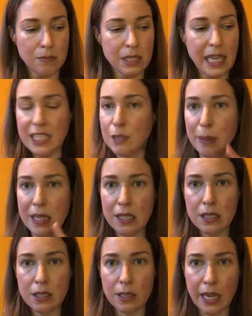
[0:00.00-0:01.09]
guest
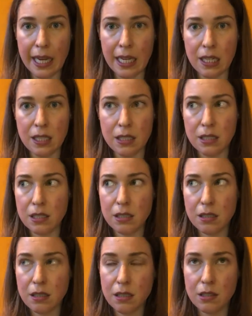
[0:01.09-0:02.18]
speakers, and
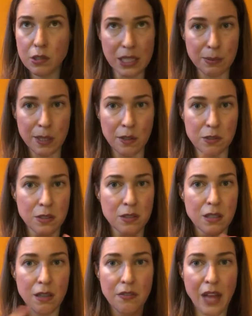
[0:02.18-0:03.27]
dress
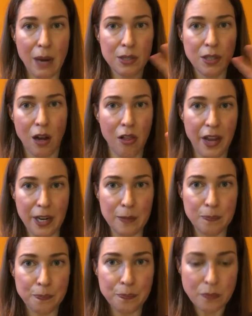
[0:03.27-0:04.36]
rehearsals. That was all there.
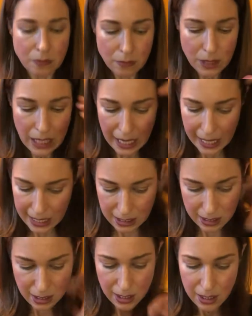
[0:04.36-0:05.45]
And
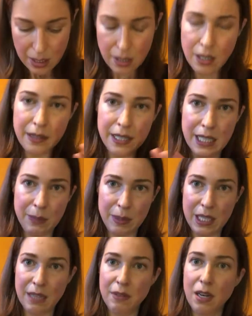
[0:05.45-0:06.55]
then I would
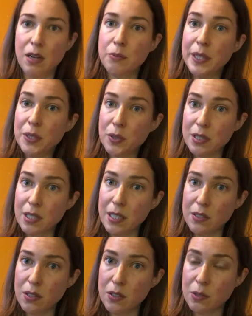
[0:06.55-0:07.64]
give a resource
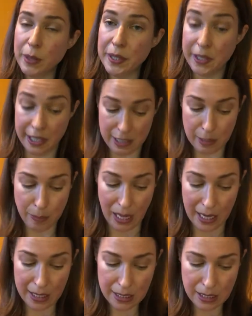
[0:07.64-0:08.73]
list, so where you could get
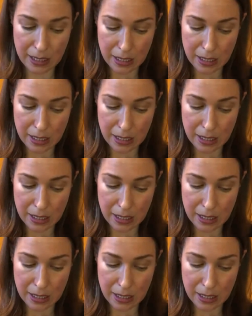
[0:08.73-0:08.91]
supplies,